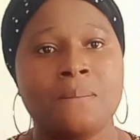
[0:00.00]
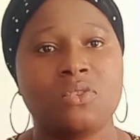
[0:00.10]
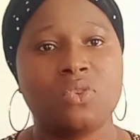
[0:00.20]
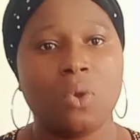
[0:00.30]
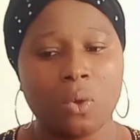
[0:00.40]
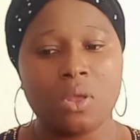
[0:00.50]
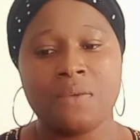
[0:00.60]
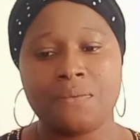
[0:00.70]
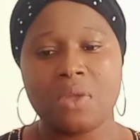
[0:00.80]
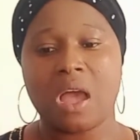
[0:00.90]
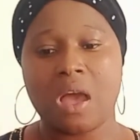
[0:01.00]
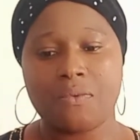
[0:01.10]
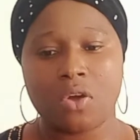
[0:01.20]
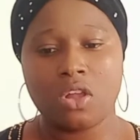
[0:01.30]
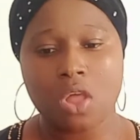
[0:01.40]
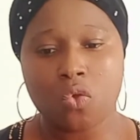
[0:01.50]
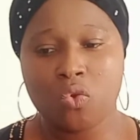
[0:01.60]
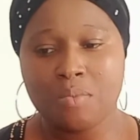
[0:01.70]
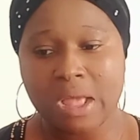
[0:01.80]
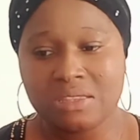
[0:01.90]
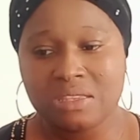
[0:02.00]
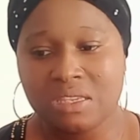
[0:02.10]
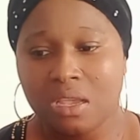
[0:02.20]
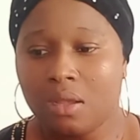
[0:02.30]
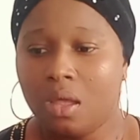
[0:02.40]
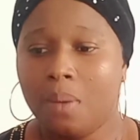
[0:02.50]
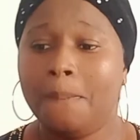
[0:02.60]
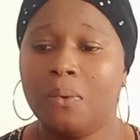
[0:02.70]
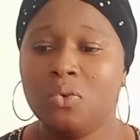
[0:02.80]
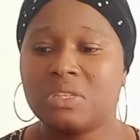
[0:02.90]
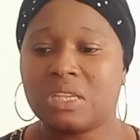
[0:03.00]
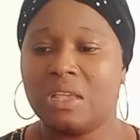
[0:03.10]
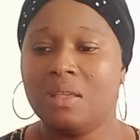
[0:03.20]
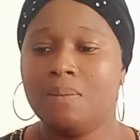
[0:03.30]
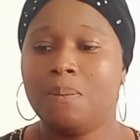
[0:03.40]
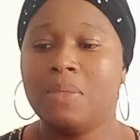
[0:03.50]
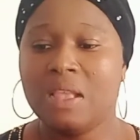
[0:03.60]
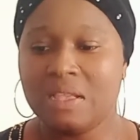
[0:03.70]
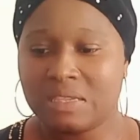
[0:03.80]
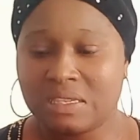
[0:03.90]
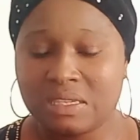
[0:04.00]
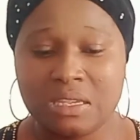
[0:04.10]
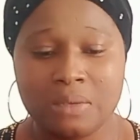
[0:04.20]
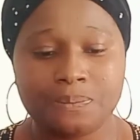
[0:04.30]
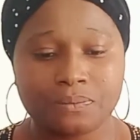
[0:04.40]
So if you have all documents put in place,